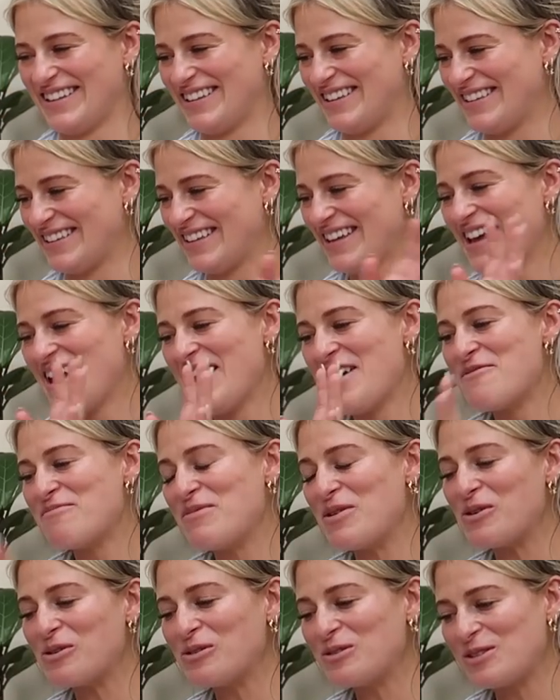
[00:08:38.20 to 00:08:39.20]

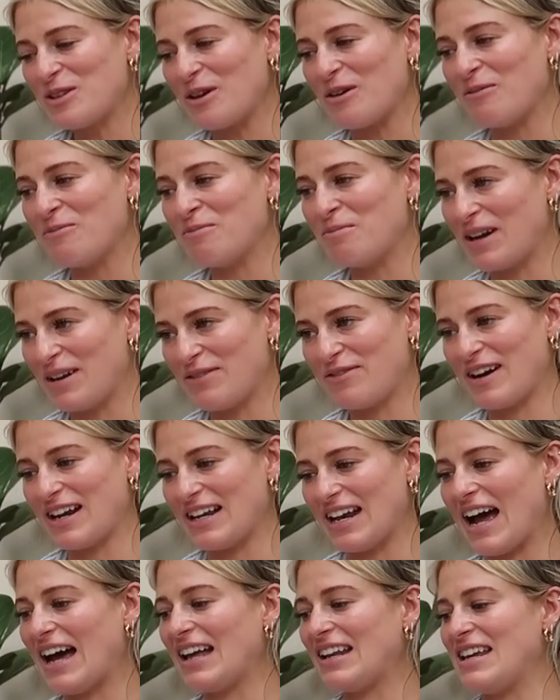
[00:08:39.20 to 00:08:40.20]
But also my
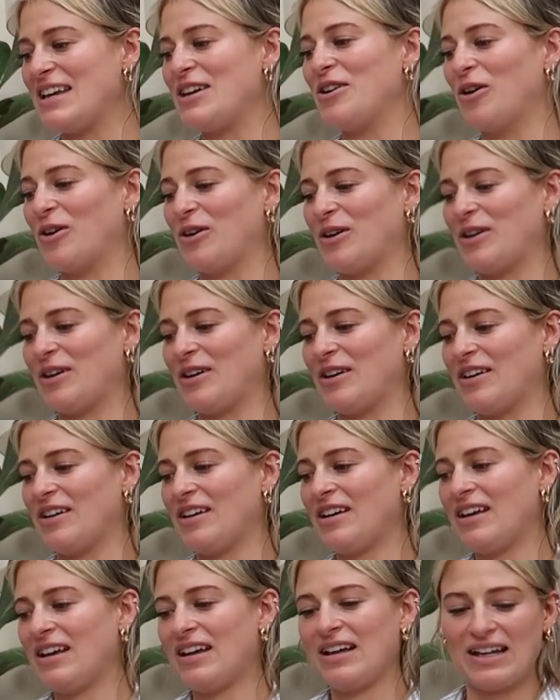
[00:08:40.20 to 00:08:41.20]
friend Annie got
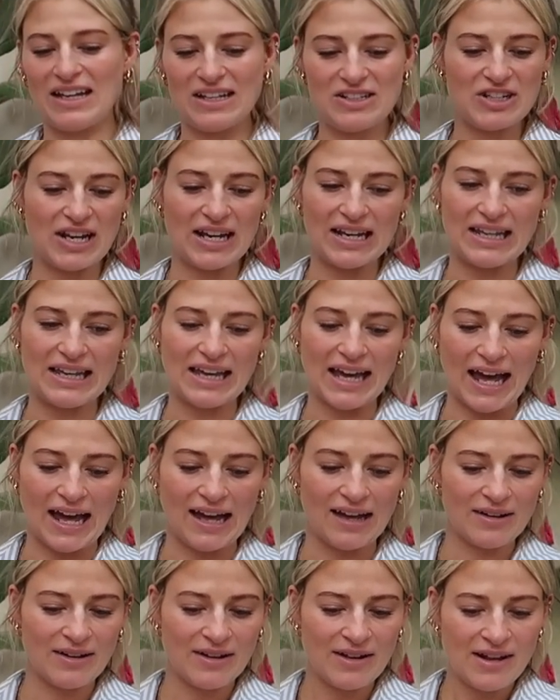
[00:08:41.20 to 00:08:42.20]
her a Jelly
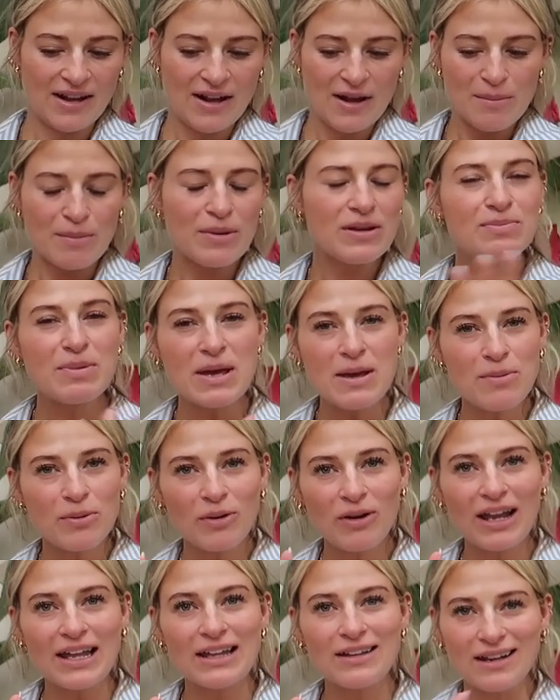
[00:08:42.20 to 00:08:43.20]
Cat. But
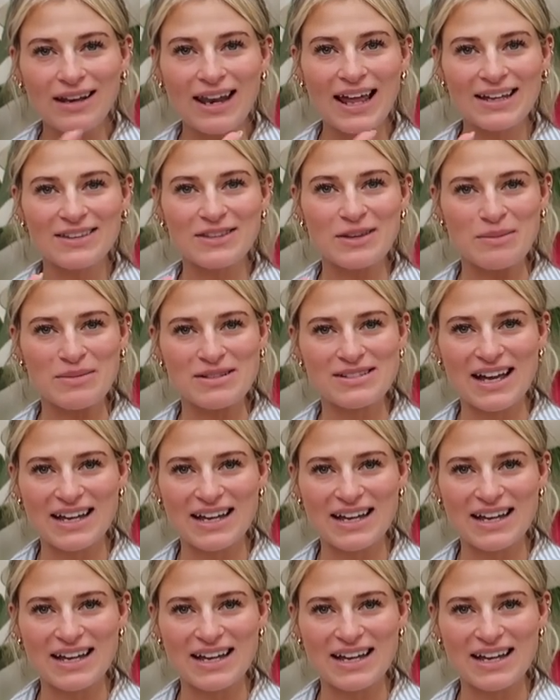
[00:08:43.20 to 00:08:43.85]
people like collect them as